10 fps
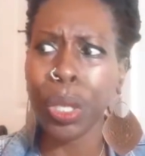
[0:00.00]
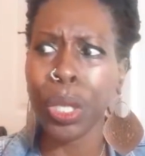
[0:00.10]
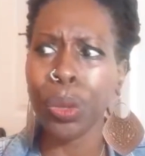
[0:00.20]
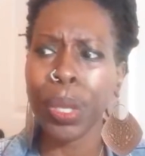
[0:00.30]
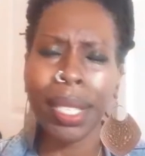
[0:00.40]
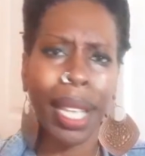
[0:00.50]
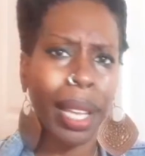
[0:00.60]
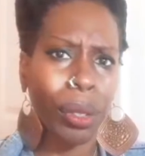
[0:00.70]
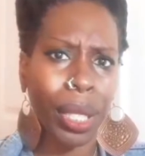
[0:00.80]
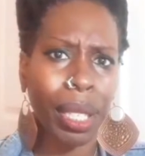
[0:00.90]

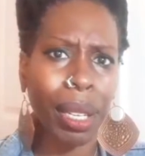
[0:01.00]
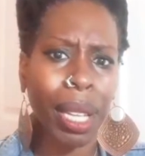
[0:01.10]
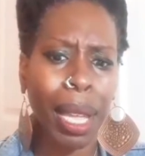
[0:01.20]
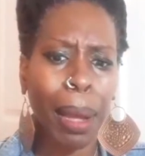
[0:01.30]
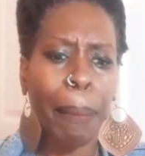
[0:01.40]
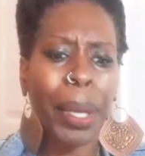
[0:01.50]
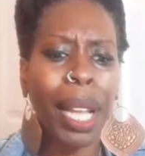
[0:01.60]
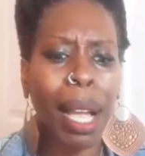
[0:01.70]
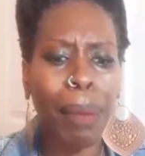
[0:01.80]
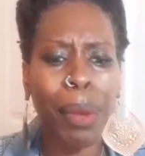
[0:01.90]
suicidal here, but
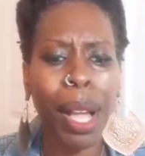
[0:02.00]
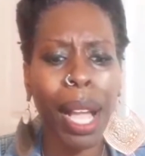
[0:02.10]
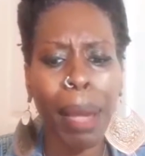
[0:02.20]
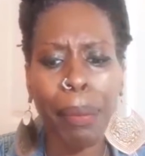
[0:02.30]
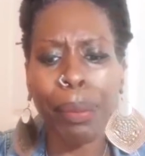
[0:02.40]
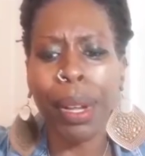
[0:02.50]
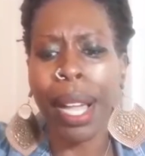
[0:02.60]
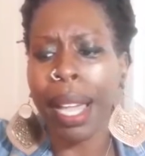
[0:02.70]
I'm